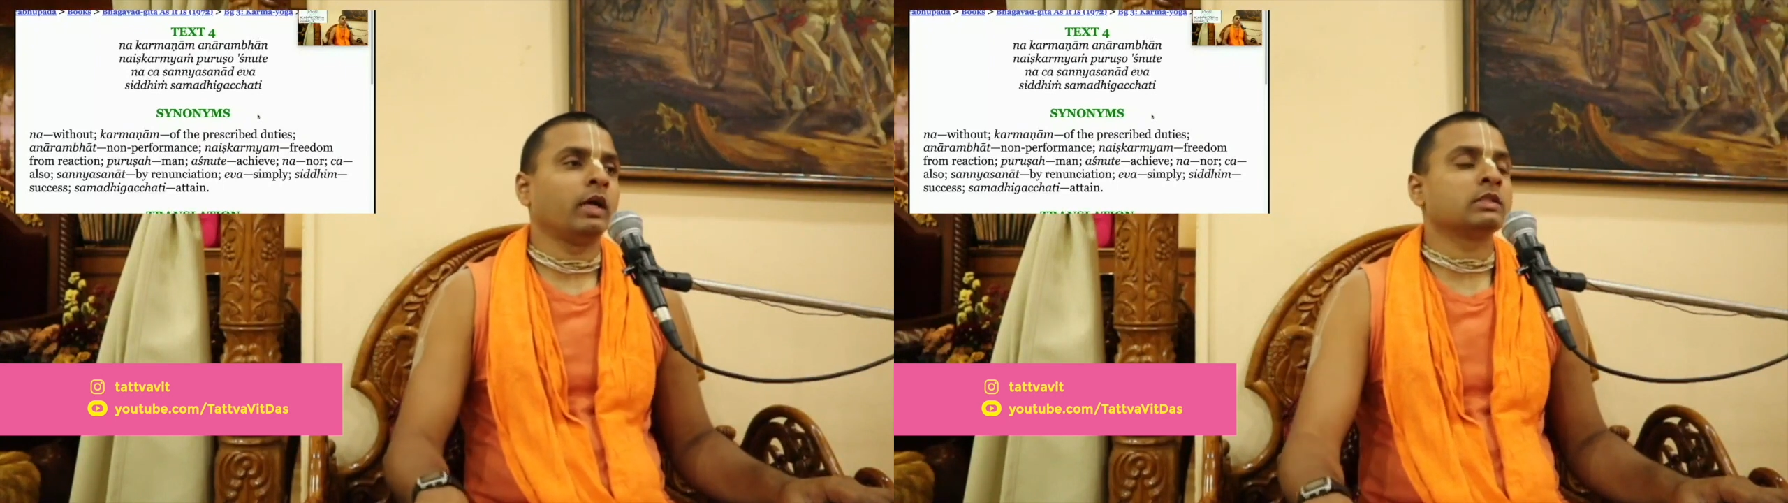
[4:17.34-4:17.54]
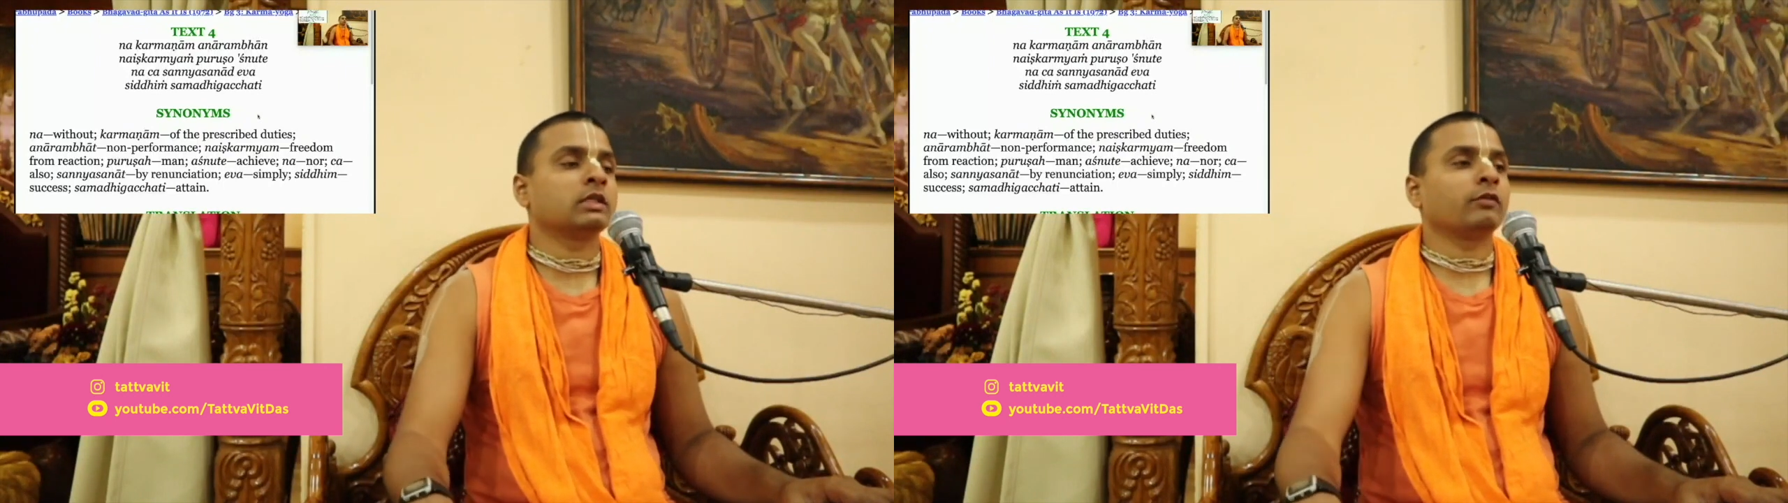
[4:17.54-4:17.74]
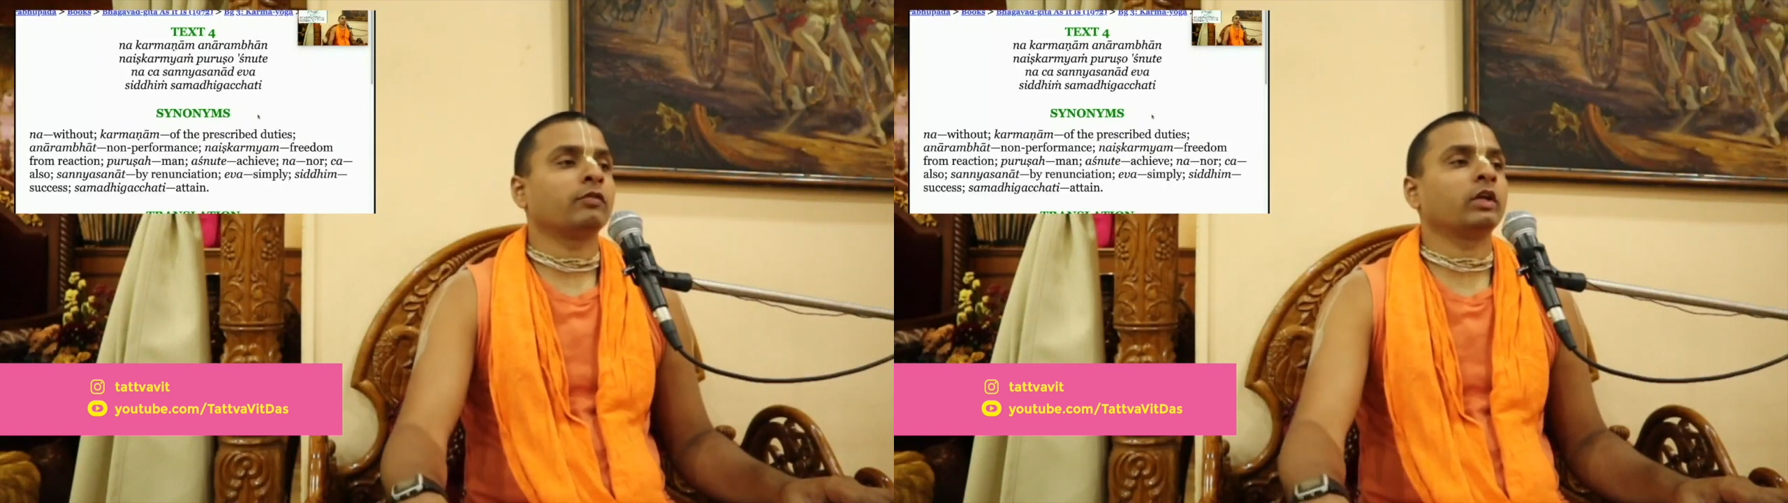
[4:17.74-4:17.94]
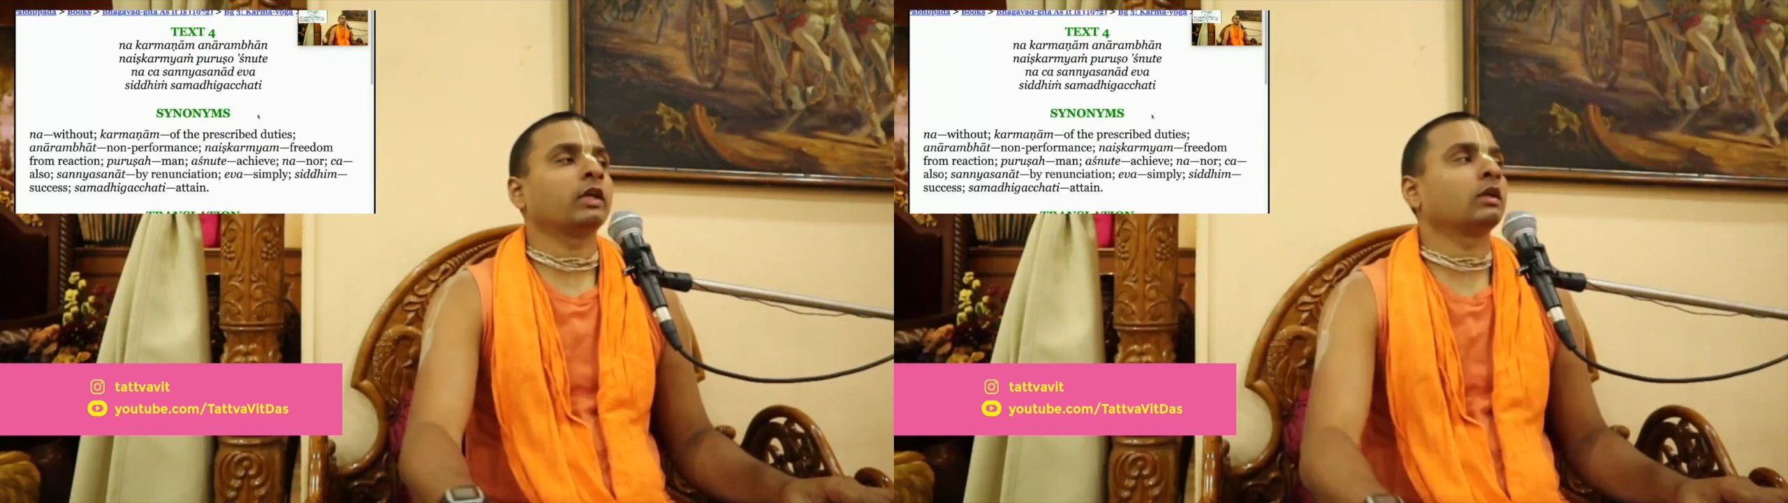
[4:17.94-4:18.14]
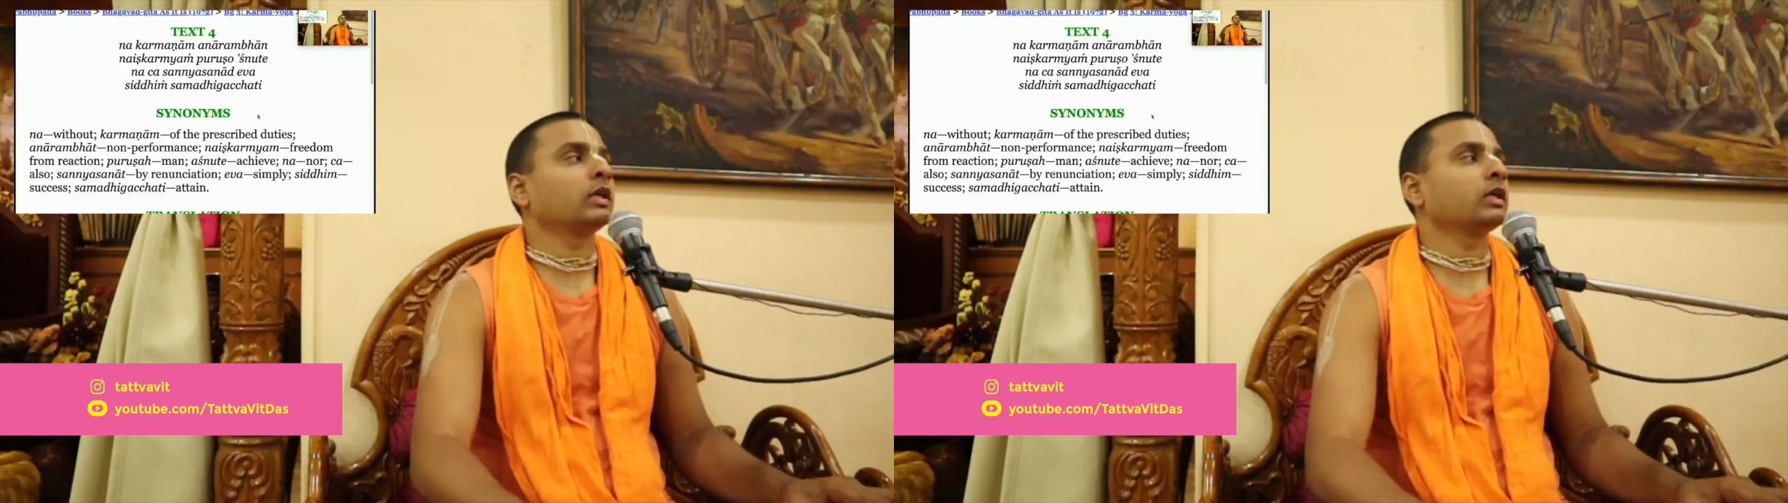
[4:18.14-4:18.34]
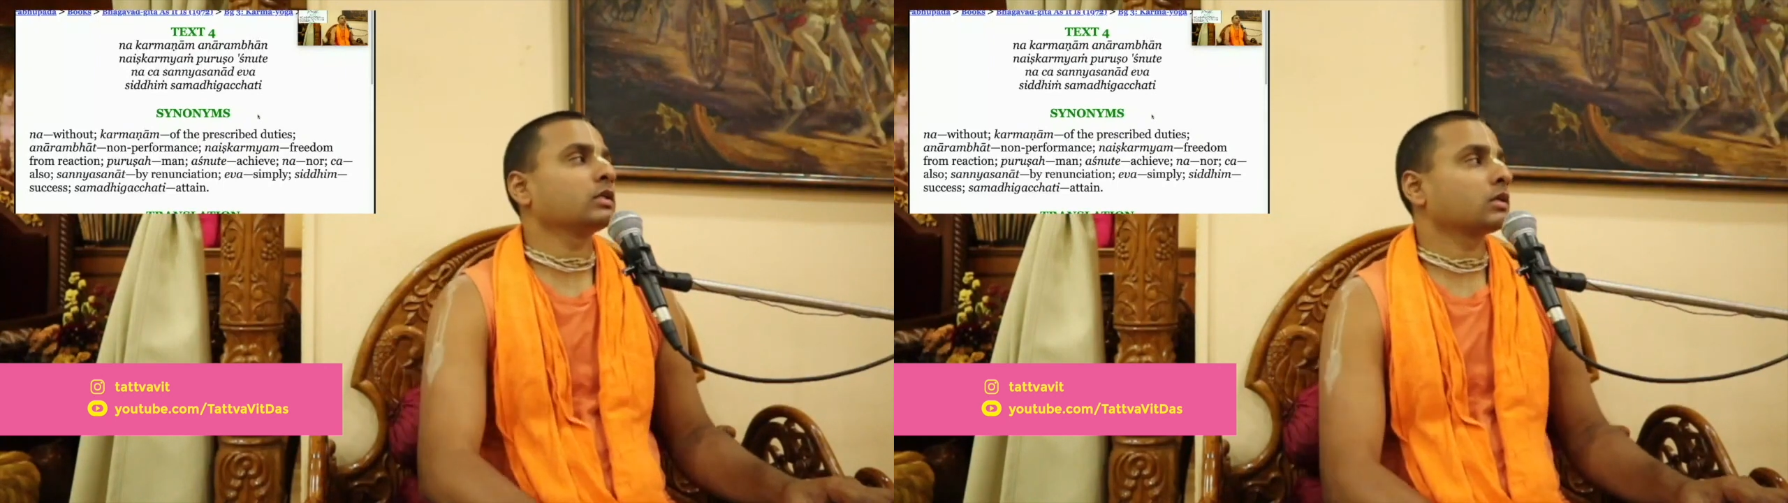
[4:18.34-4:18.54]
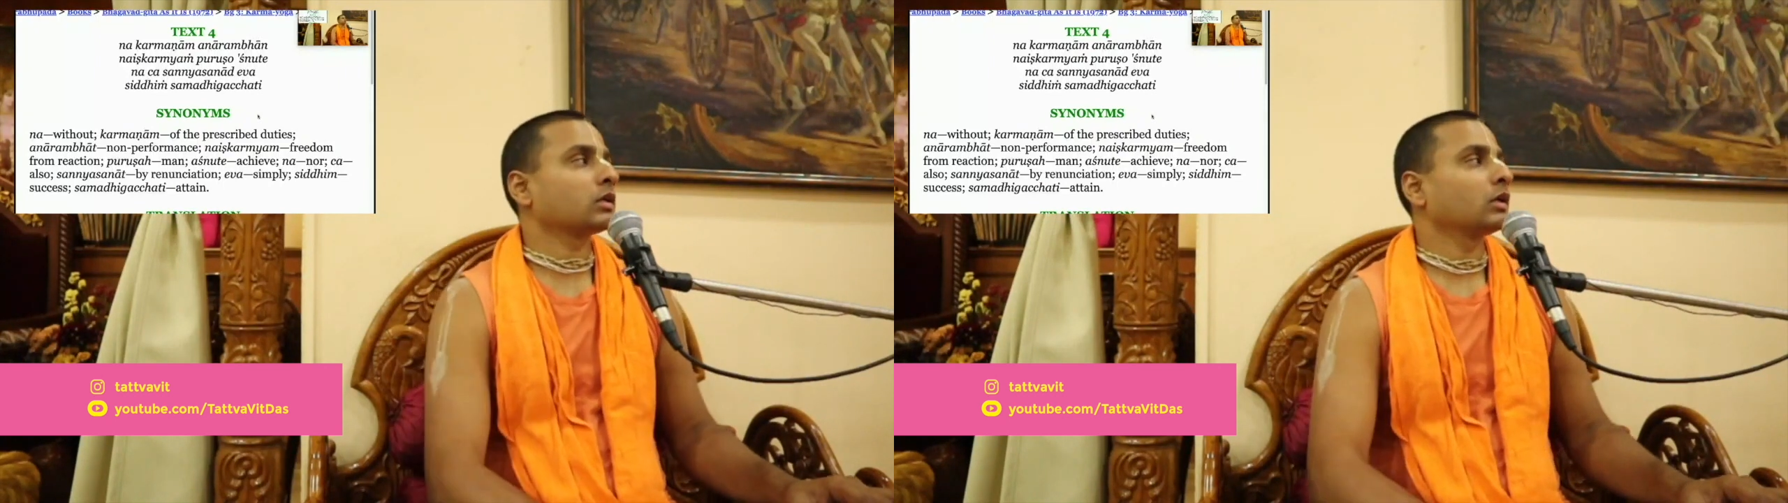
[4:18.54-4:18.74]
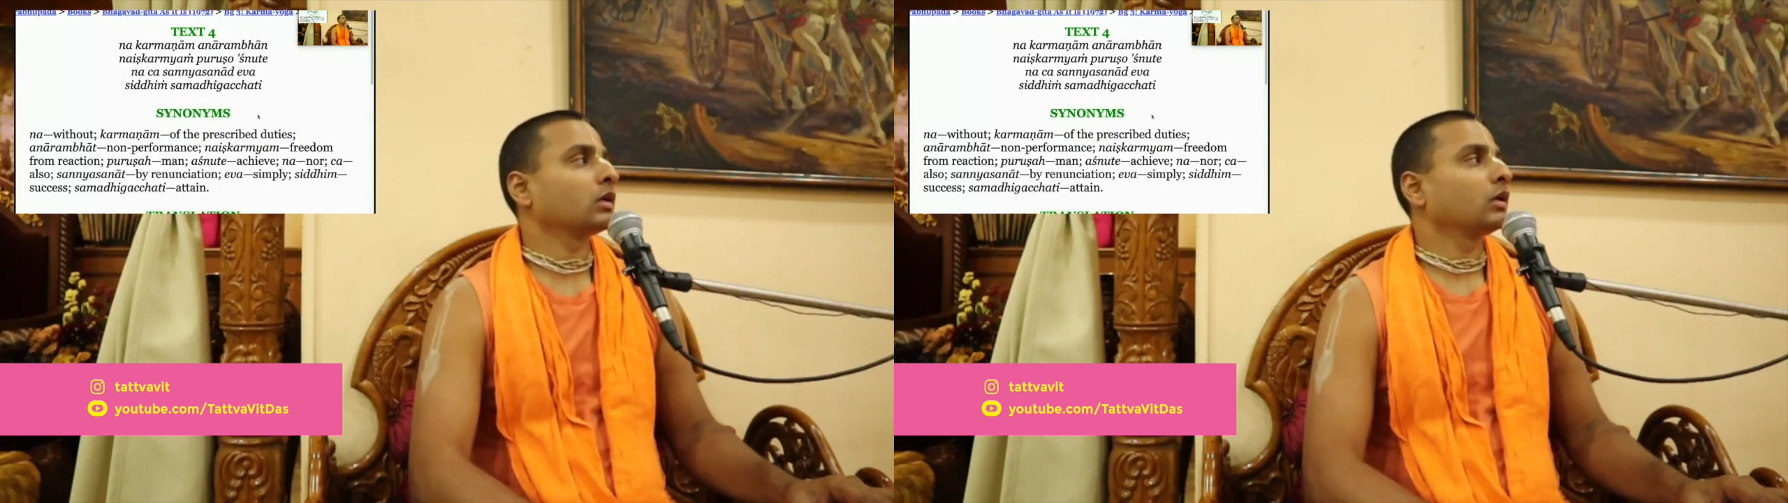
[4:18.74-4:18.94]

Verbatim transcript: In suffering, at least,